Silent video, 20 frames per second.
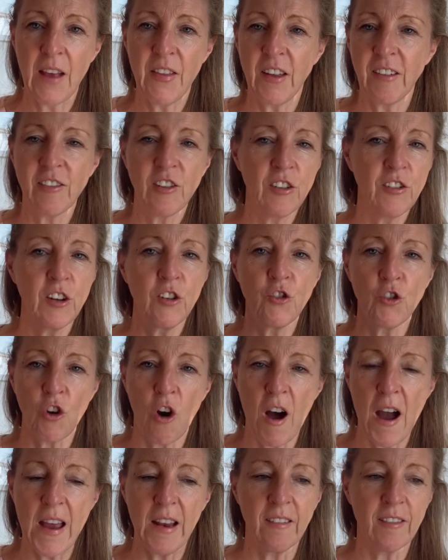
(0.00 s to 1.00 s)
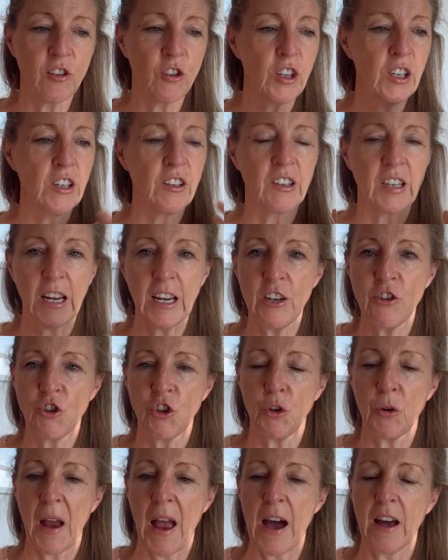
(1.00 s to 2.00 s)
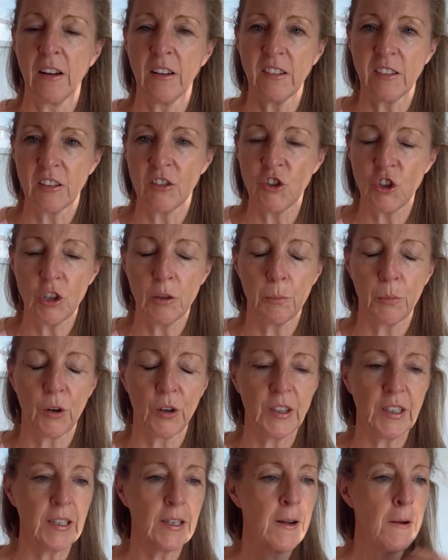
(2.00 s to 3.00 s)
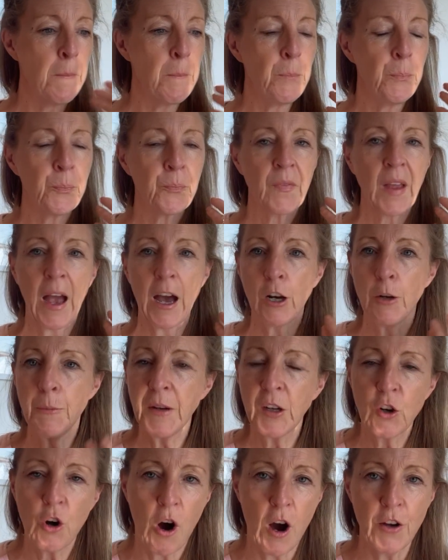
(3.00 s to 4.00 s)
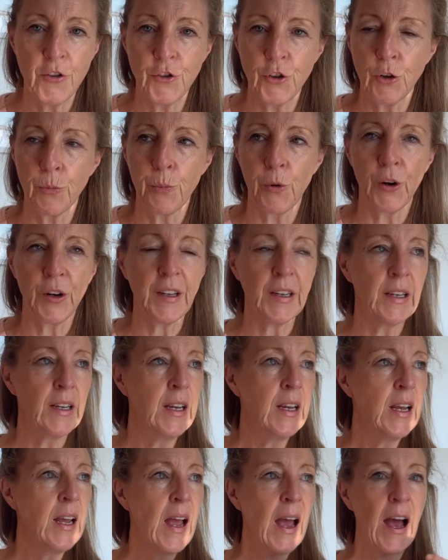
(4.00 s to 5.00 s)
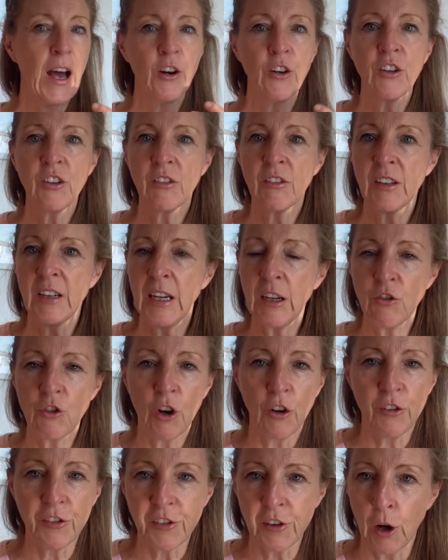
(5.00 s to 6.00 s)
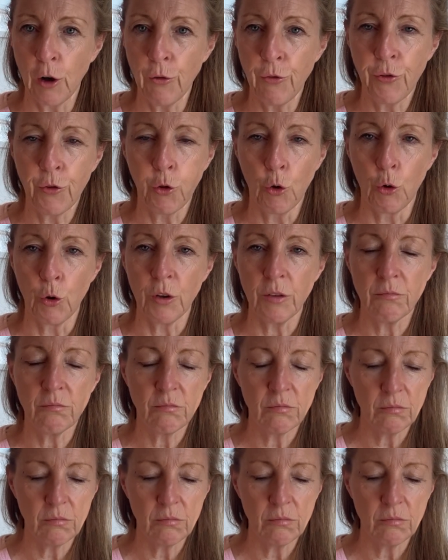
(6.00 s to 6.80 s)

That's just a diet. It's not going to teach you how to listen to your body, how to be kind to your body, how to kick those self-thought,